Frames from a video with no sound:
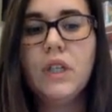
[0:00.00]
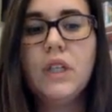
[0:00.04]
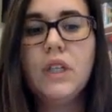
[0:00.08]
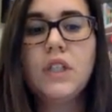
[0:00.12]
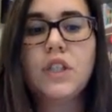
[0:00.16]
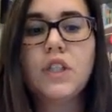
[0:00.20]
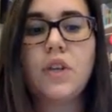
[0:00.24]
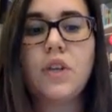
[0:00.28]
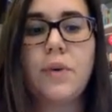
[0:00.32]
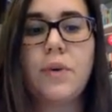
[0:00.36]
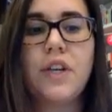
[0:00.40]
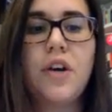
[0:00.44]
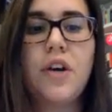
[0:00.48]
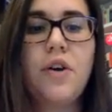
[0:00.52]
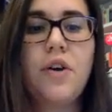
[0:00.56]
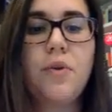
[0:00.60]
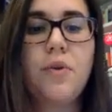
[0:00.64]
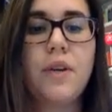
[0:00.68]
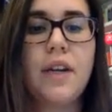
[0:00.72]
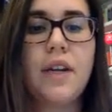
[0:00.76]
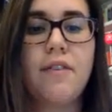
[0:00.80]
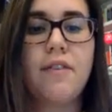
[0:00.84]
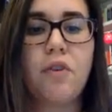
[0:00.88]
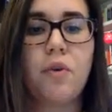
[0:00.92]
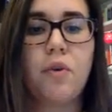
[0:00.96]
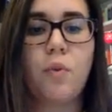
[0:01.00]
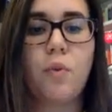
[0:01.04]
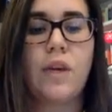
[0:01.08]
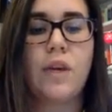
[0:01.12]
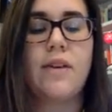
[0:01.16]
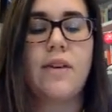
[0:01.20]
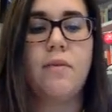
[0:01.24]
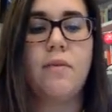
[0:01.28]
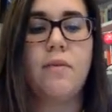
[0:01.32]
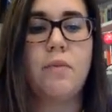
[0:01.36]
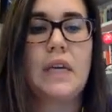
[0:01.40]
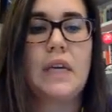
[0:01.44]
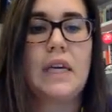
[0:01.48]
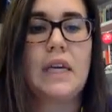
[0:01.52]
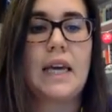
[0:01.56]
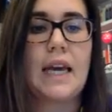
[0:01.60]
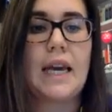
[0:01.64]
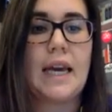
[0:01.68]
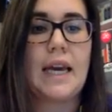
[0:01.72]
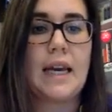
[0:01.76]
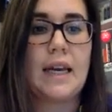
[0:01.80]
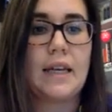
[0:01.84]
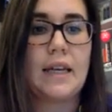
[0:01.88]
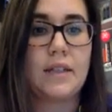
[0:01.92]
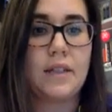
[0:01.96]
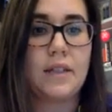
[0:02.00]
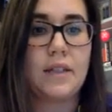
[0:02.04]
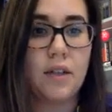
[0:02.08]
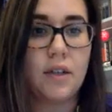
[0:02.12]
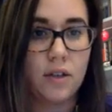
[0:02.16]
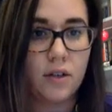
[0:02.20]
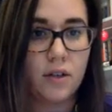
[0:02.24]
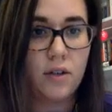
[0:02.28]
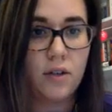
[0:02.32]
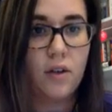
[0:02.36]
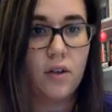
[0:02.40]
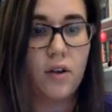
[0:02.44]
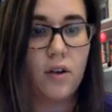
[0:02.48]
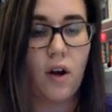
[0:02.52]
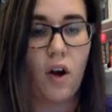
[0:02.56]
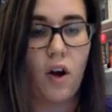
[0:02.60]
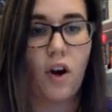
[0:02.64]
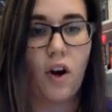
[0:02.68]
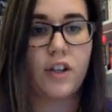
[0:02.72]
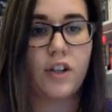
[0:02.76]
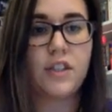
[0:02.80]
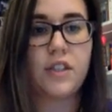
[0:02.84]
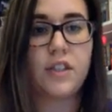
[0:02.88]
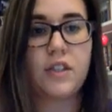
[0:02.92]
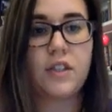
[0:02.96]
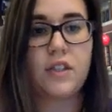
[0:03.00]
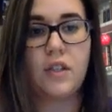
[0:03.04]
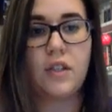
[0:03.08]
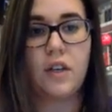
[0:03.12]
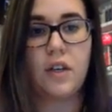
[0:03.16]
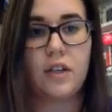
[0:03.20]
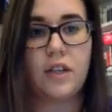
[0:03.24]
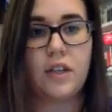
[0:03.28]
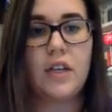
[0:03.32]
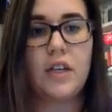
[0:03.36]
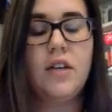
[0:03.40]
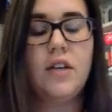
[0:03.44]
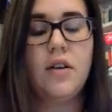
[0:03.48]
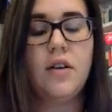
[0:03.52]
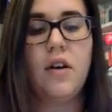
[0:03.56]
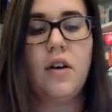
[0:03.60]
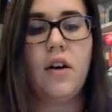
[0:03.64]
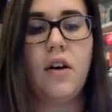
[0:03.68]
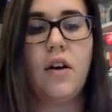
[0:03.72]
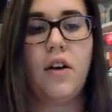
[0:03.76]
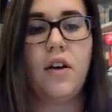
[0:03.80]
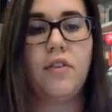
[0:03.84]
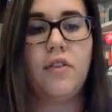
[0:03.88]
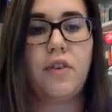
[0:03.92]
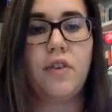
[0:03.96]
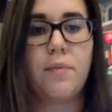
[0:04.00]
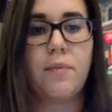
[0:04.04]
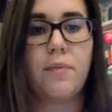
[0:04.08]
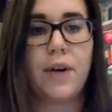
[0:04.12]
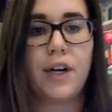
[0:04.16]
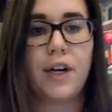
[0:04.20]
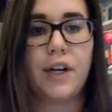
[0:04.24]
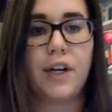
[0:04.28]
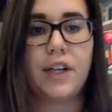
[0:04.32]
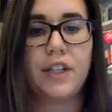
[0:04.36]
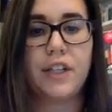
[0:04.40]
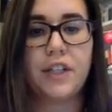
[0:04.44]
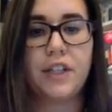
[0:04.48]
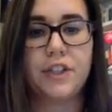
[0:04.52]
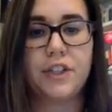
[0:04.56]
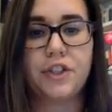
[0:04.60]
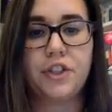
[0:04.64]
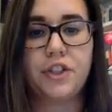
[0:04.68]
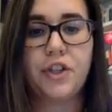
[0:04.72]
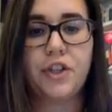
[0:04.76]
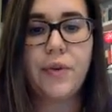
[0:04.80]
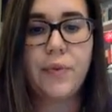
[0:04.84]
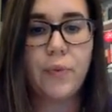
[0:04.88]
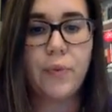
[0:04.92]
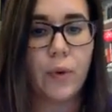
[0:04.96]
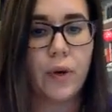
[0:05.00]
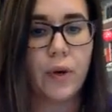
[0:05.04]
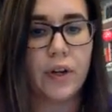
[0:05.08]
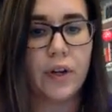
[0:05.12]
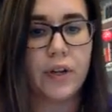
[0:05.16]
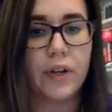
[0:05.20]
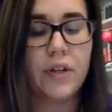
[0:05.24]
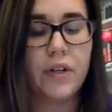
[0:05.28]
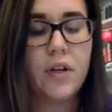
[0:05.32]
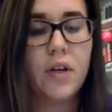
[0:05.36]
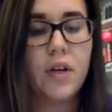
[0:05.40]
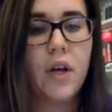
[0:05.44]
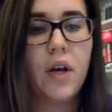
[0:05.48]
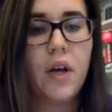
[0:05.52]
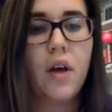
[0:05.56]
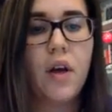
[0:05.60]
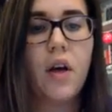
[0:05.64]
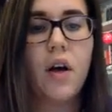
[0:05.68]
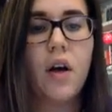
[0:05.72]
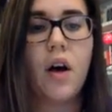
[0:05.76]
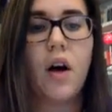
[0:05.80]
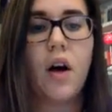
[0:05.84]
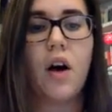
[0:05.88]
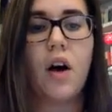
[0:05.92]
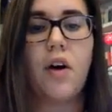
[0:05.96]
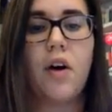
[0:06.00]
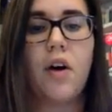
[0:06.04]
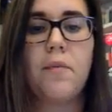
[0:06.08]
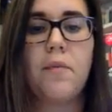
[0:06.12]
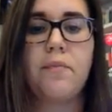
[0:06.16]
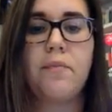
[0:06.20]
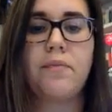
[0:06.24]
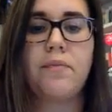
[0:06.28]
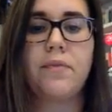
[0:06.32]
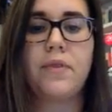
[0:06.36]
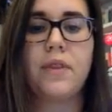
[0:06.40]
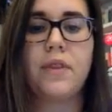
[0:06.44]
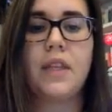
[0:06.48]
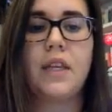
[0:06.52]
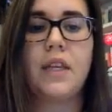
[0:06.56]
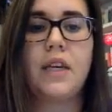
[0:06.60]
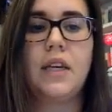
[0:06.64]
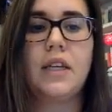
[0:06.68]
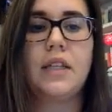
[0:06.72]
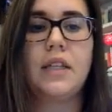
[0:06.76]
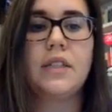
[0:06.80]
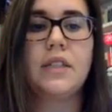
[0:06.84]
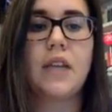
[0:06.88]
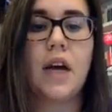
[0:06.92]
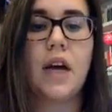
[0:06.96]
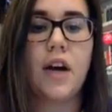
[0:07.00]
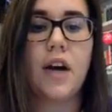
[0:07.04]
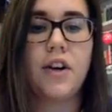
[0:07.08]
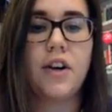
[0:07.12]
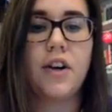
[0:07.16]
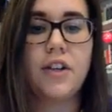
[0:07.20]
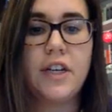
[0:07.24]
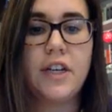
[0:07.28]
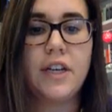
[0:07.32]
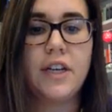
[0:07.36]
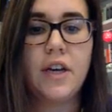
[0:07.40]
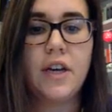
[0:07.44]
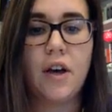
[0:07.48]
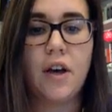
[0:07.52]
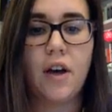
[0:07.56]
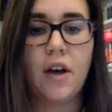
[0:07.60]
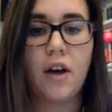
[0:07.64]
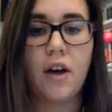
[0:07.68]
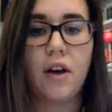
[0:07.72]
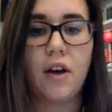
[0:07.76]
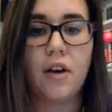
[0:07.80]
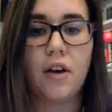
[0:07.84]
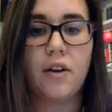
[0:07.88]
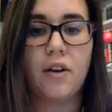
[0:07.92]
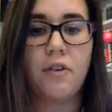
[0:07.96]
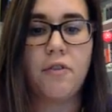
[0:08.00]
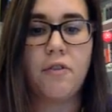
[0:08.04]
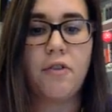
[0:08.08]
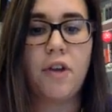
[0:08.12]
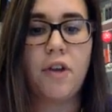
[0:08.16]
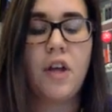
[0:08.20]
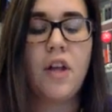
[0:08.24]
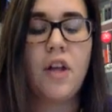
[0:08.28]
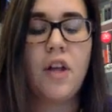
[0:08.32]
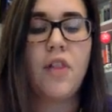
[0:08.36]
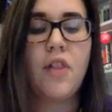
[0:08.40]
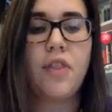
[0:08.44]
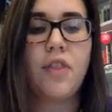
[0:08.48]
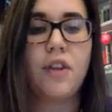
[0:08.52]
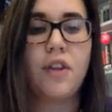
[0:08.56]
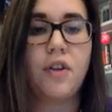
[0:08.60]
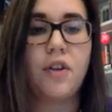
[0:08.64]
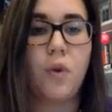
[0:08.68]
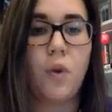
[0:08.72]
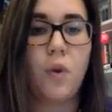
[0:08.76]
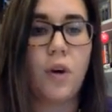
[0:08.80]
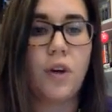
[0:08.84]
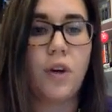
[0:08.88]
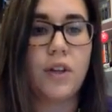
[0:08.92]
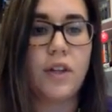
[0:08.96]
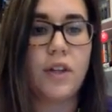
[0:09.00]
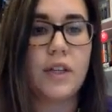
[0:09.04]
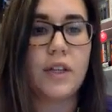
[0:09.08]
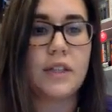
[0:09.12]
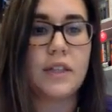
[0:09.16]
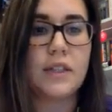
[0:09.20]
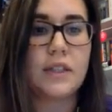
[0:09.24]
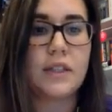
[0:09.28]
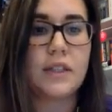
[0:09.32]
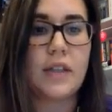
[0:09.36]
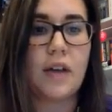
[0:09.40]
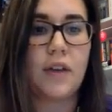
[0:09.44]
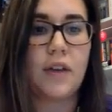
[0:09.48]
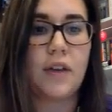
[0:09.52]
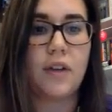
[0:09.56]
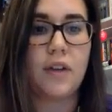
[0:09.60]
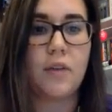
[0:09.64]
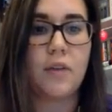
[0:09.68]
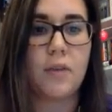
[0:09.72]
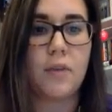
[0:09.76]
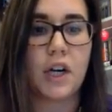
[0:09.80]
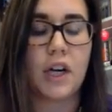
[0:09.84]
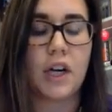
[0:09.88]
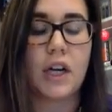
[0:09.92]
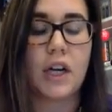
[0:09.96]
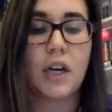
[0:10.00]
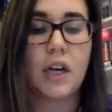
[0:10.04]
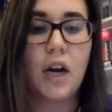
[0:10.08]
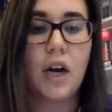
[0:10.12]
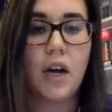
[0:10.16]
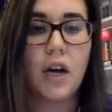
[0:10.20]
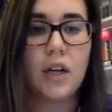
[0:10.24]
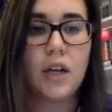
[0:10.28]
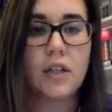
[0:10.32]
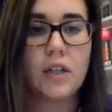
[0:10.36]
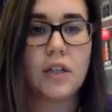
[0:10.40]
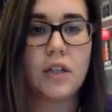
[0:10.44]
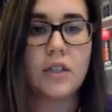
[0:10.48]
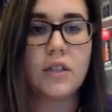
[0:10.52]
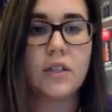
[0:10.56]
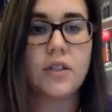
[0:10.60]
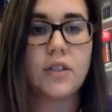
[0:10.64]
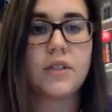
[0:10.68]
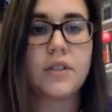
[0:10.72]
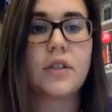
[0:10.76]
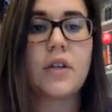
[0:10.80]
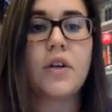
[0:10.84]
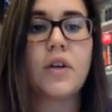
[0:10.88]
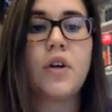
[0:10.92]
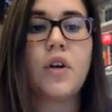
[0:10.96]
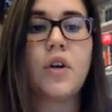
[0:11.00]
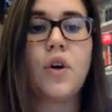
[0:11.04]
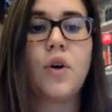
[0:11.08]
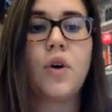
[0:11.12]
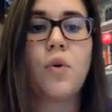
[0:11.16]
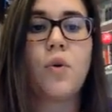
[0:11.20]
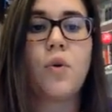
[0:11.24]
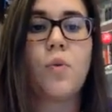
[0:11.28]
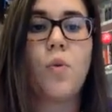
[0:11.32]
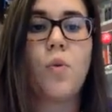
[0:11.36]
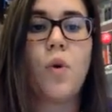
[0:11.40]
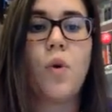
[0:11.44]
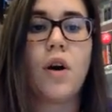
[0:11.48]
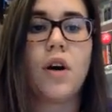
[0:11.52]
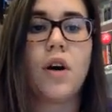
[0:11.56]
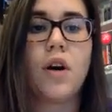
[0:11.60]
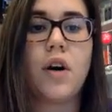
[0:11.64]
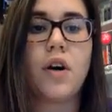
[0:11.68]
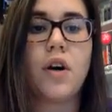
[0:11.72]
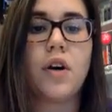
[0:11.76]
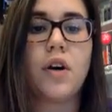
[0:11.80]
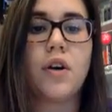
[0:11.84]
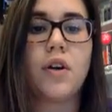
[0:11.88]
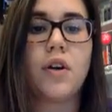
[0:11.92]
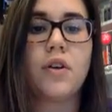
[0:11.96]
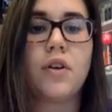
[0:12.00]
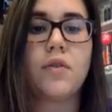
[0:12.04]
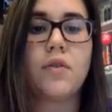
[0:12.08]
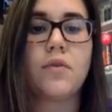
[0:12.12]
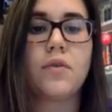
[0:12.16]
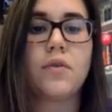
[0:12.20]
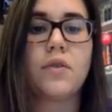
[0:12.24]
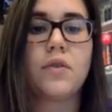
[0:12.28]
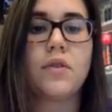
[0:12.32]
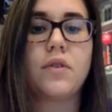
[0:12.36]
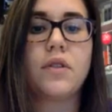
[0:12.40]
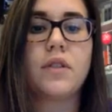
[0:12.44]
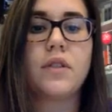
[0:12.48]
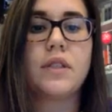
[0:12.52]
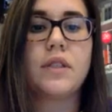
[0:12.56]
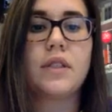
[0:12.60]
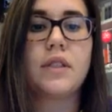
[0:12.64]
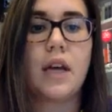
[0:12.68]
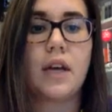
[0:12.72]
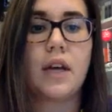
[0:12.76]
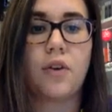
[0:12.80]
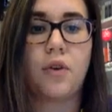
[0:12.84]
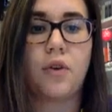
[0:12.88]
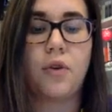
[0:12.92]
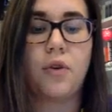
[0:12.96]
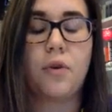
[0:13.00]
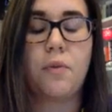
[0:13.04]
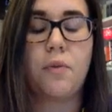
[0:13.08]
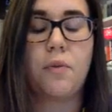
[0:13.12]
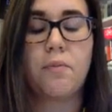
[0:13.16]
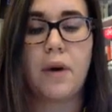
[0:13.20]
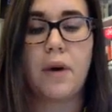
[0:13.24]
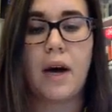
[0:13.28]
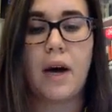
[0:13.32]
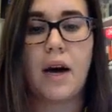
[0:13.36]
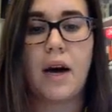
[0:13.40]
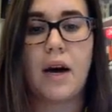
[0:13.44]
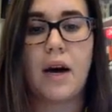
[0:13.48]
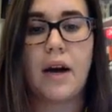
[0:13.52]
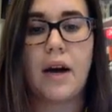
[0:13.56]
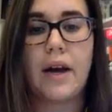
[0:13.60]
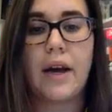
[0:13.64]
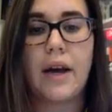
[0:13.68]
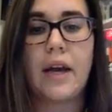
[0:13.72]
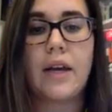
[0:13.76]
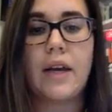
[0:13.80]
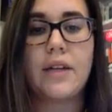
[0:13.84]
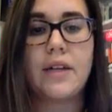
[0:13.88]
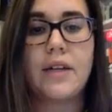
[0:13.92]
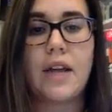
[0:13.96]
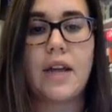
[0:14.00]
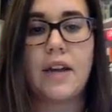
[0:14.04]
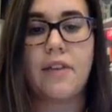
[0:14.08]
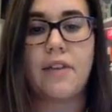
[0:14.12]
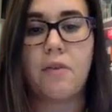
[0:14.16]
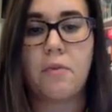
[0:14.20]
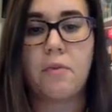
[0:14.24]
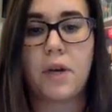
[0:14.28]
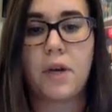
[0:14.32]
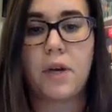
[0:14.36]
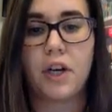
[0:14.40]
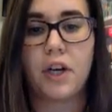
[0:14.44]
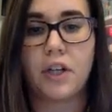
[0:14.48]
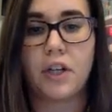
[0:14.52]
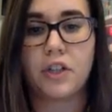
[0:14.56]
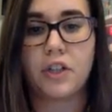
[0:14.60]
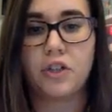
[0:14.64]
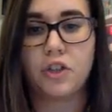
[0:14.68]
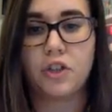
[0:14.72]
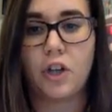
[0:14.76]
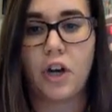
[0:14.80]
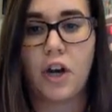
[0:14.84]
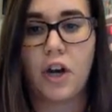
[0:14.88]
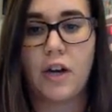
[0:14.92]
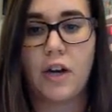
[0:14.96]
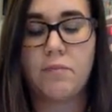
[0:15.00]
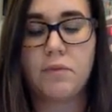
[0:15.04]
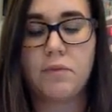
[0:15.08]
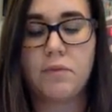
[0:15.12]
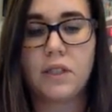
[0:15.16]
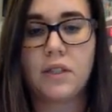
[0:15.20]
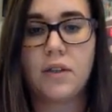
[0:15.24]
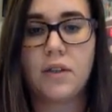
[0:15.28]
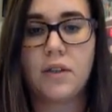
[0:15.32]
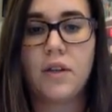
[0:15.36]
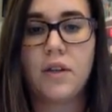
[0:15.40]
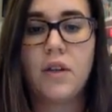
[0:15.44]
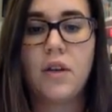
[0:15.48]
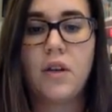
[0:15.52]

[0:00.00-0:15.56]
So we know whenever we began our study of American History 1, the entirety of the North and South American continents were settled by Native American tribes.